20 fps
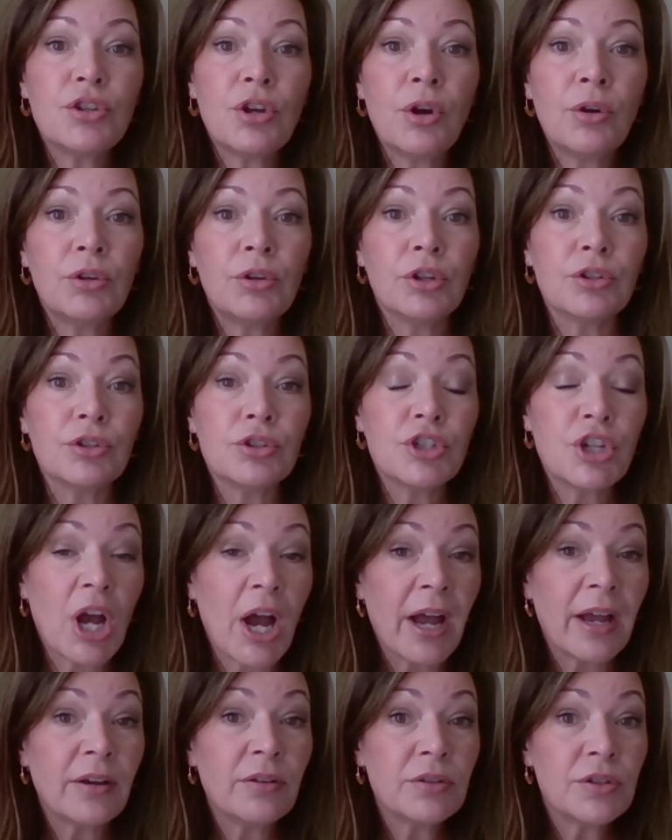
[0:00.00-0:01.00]
So your
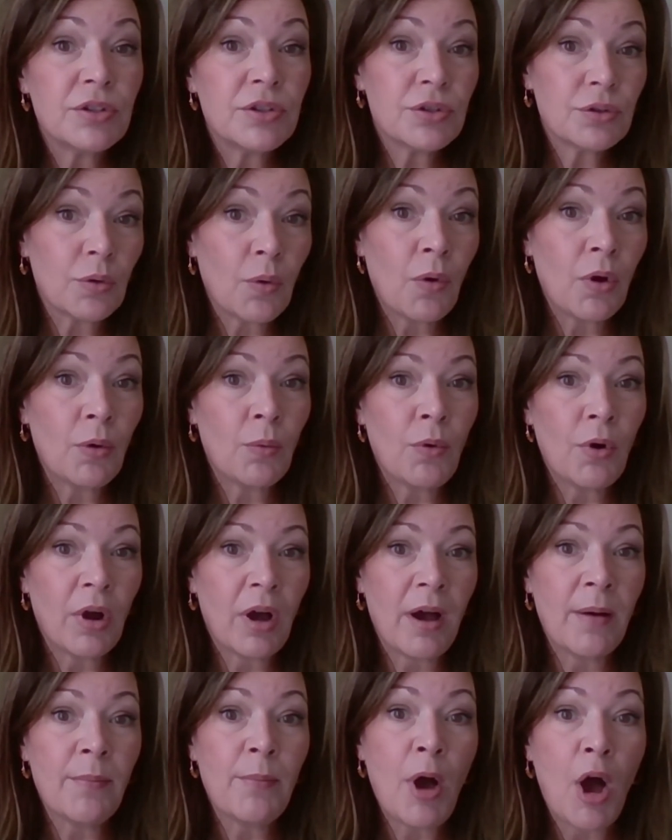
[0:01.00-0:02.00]
child's score will
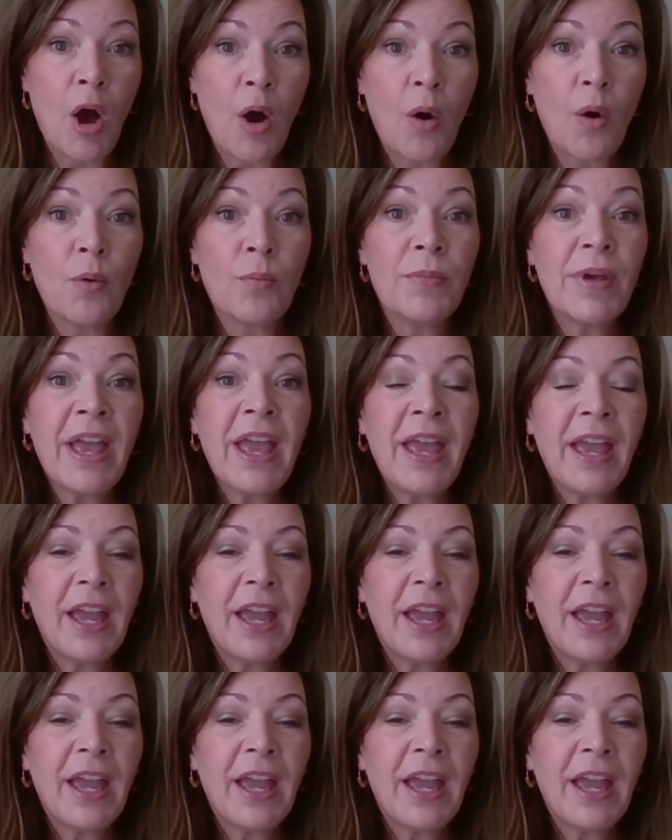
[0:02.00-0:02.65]
come home